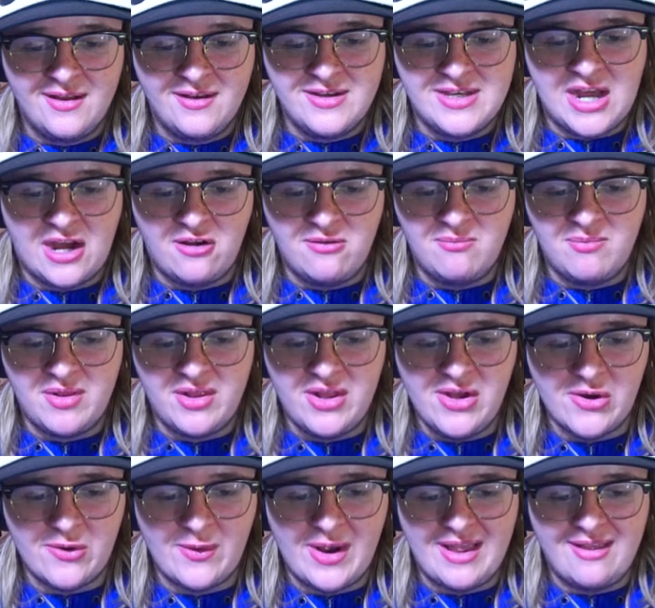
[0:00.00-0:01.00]
Down
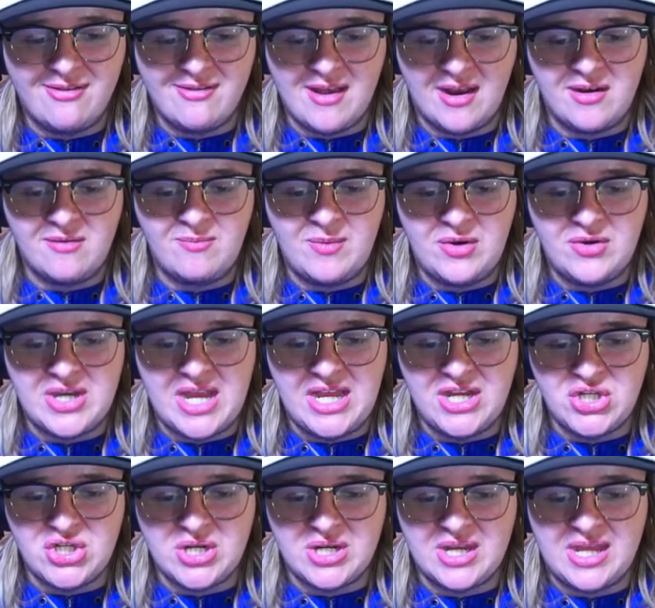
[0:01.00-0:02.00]
below, a sudden
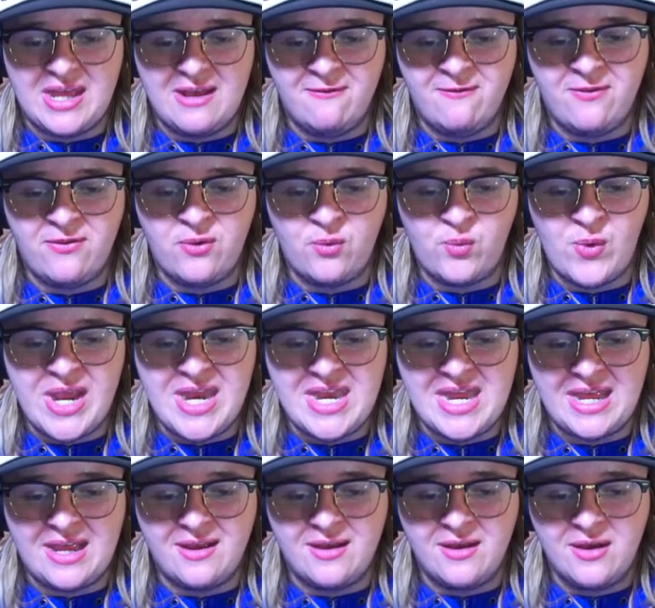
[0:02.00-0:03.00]
mutation gives the
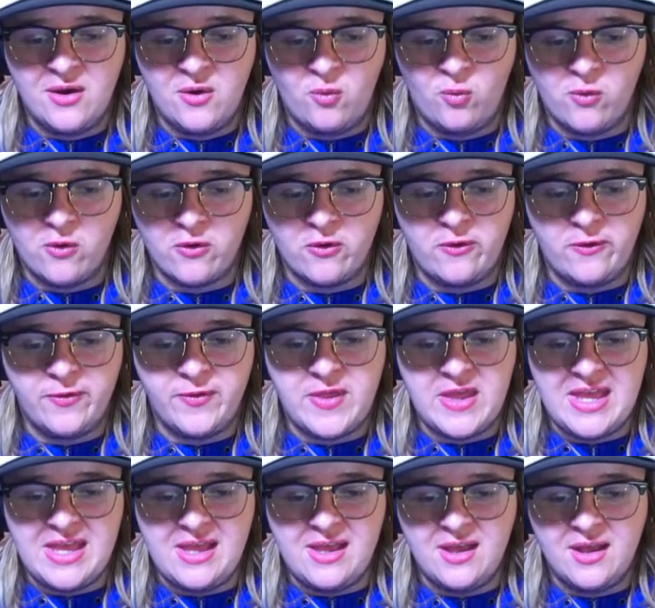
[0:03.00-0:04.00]
waiting world
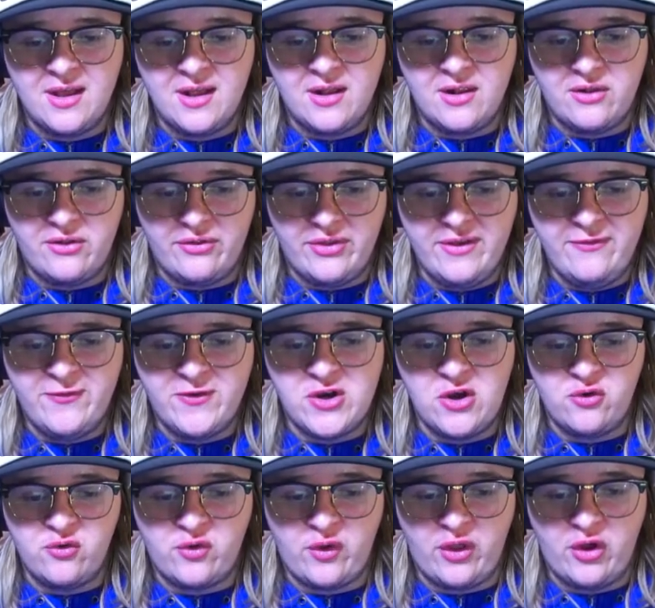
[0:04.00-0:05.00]
the
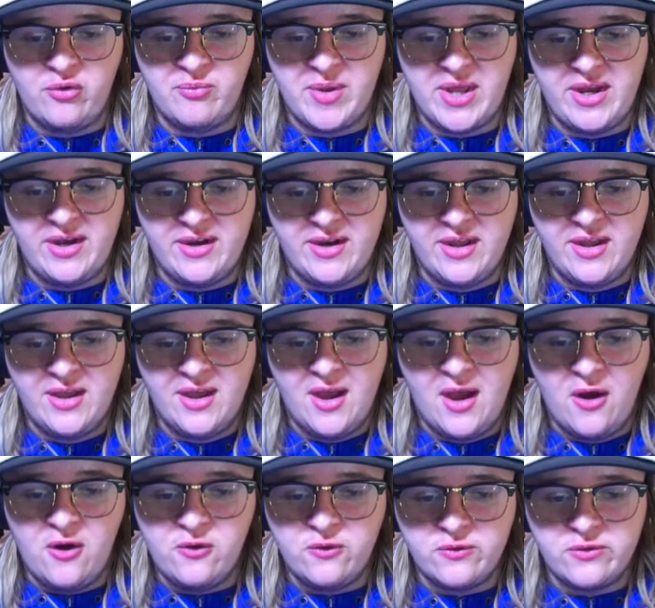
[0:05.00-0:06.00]
Liftoglobin.
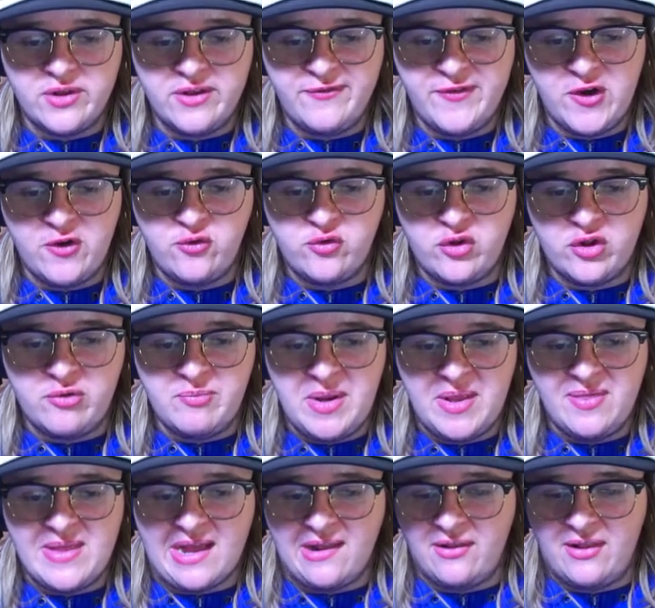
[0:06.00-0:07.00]
Oh,
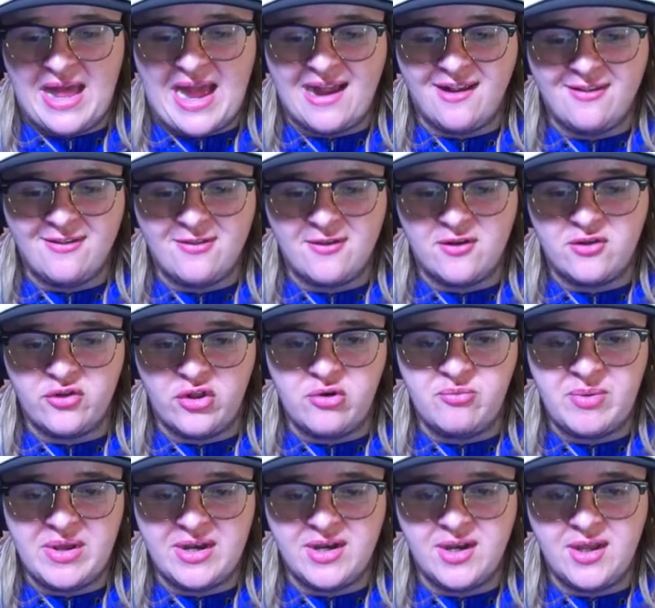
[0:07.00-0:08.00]
Liftoglobin that lacks the
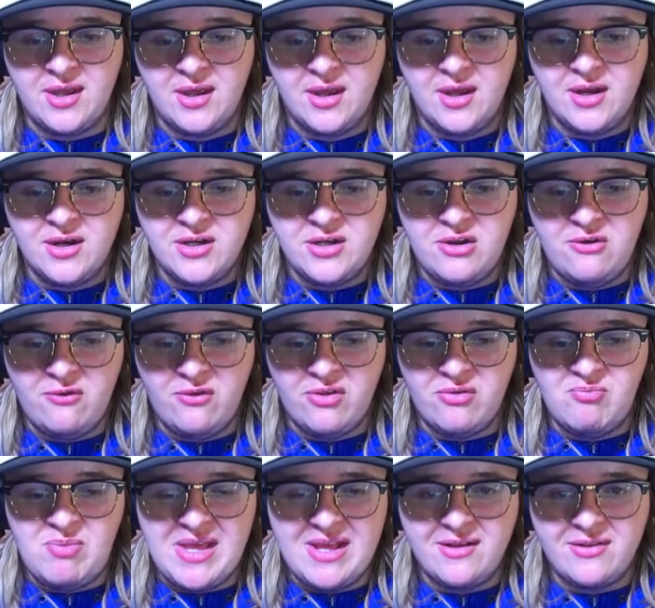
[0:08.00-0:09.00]
globin to
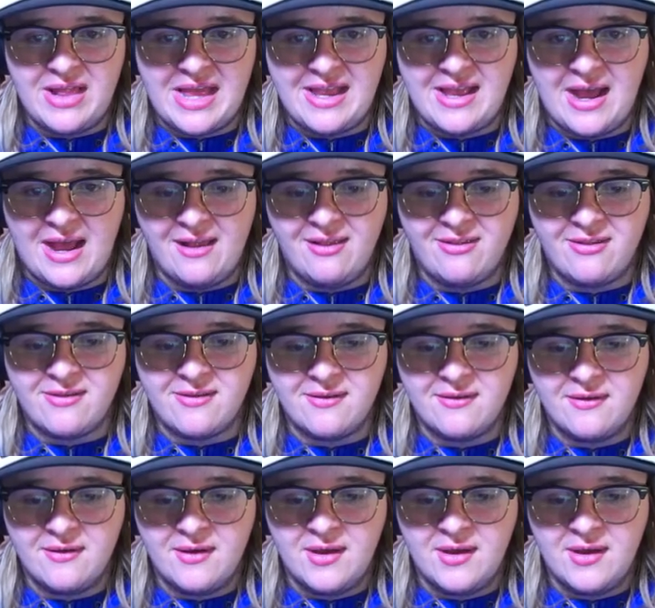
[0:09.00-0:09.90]
speak like us.